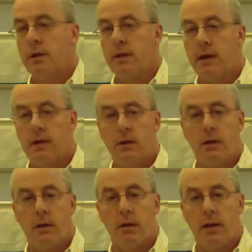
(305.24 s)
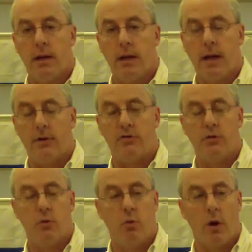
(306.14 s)
that that he has
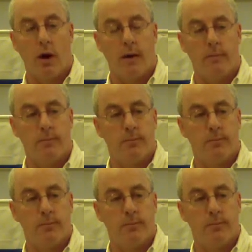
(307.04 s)
to um,